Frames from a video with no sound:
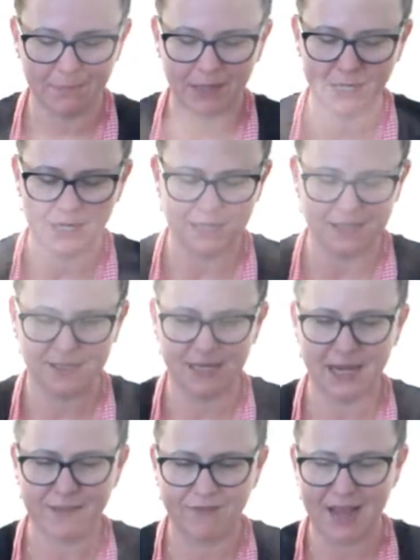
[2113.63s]
because
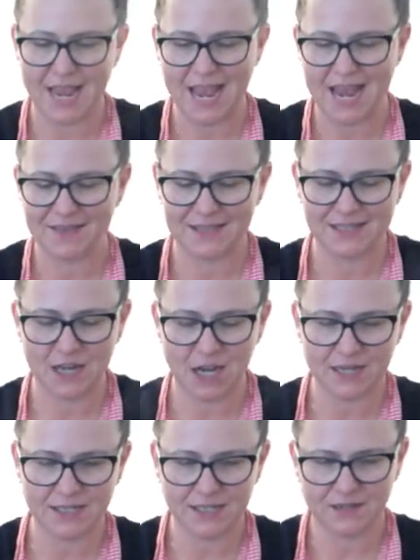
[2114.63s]
if I add this
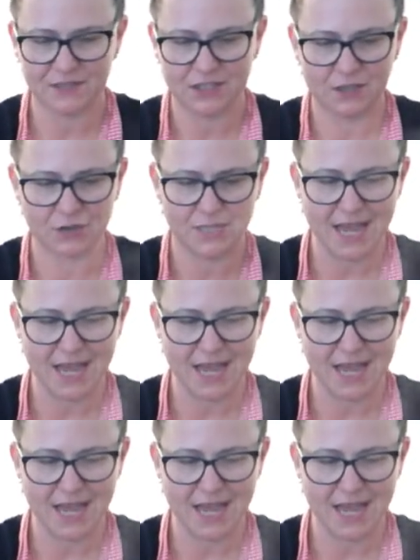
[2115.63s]
hot stuff to those